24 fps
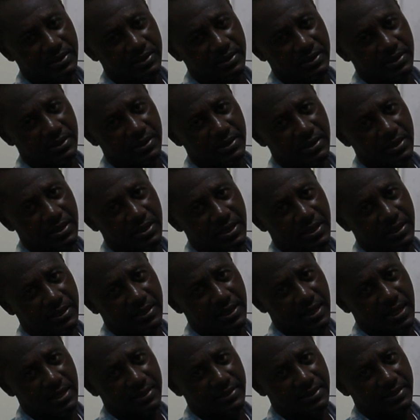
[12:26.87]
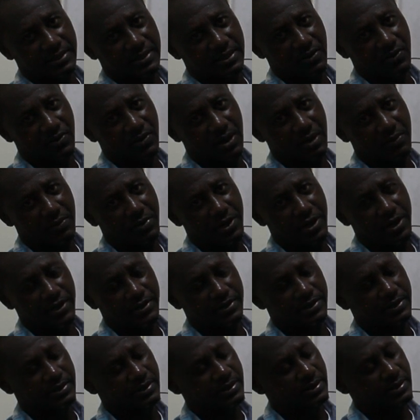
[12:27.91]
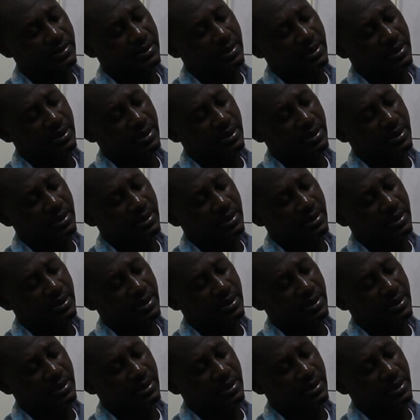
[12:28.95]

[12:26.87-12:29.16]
It has a circular base.